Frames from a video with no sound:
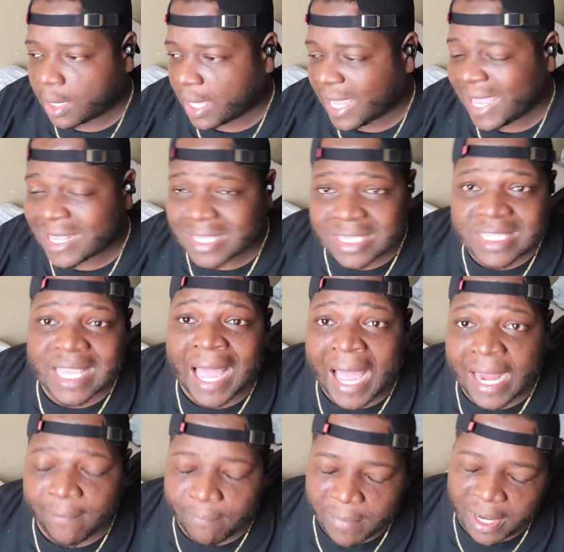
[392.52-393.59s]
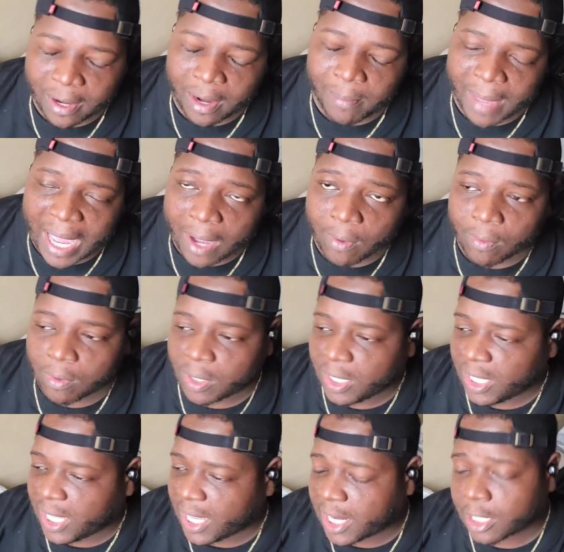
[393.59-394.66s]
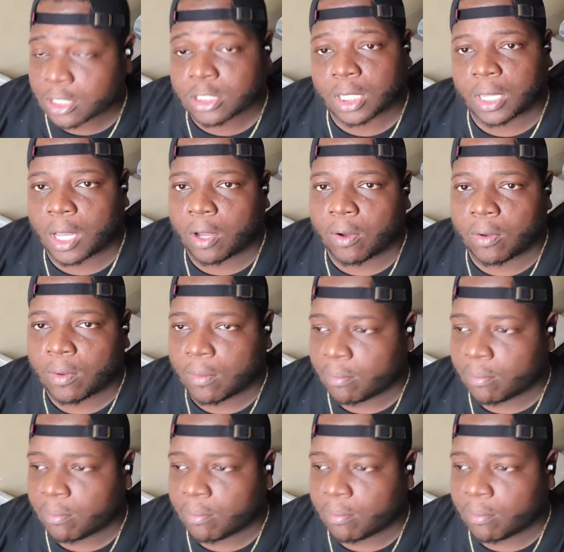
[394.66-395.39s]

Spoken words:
inside of Marymount years ago,